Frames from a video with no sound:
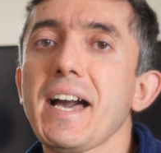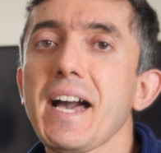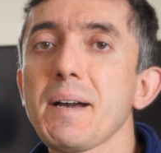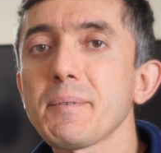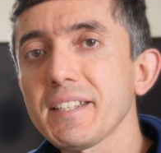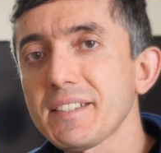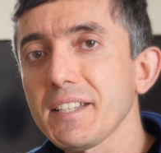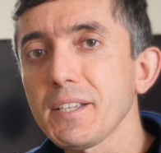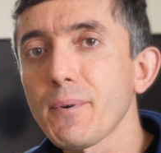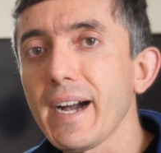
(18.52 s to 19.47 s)
I'm gonna
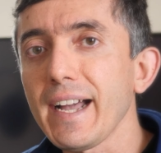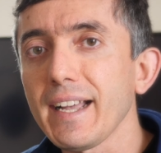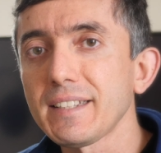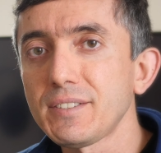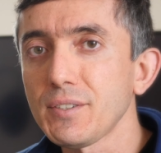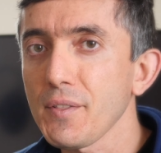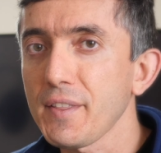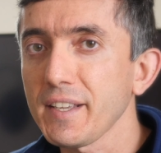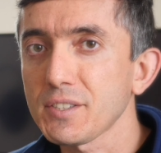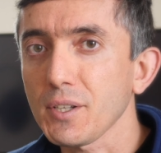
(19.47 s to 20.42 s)
tell you why I don't
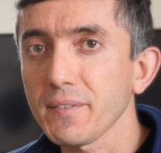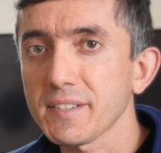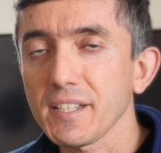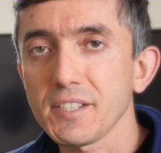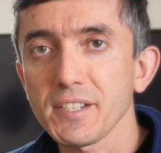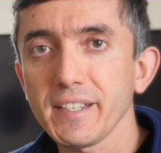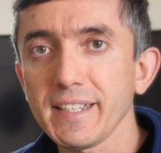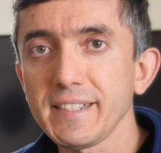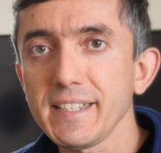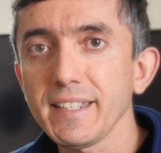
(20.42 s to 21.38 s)
think it's always such a good
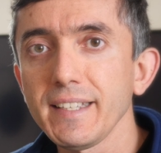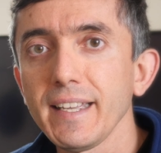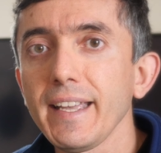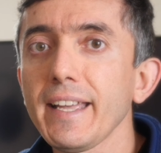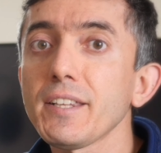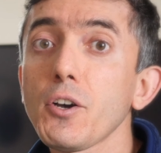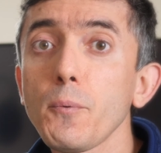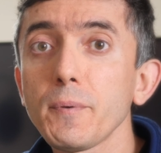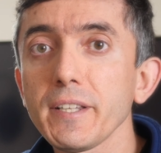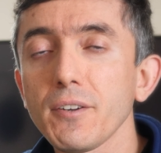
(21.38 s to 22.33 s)
idea, and
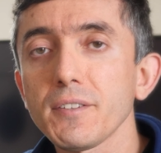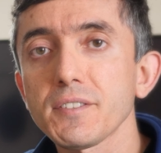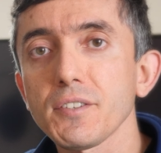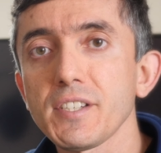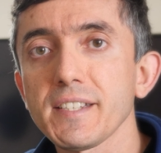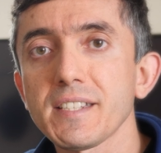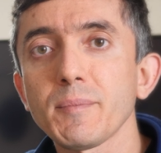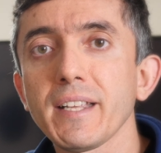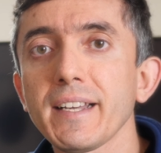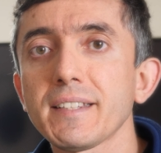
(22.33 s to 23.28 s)
hopefully also shed
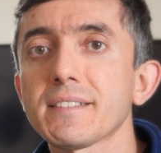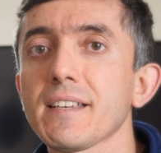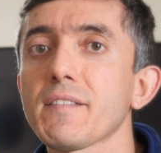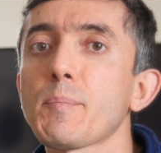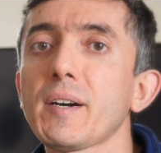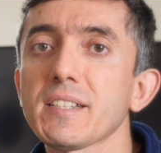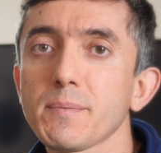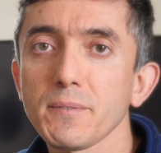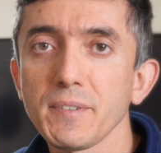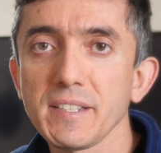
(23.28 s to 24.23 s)
some light on some of the
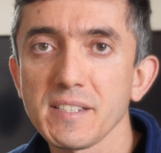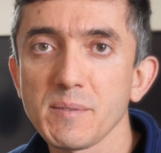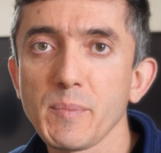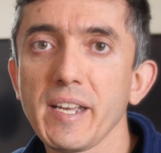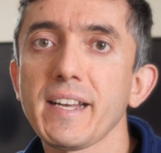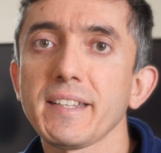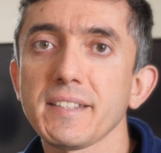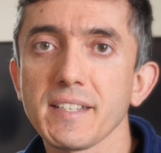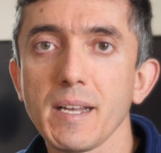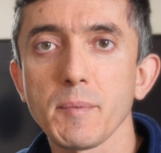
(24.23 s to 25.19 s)
possible reasons behind
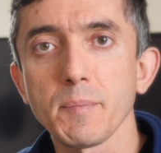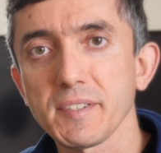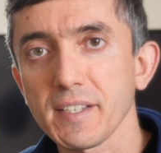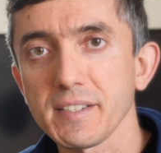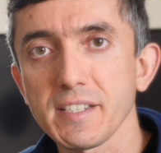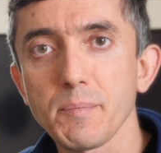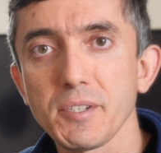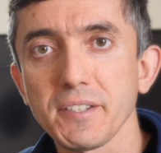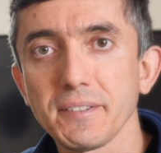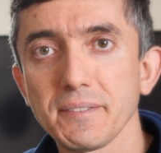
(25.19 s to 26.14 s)
this common misconception.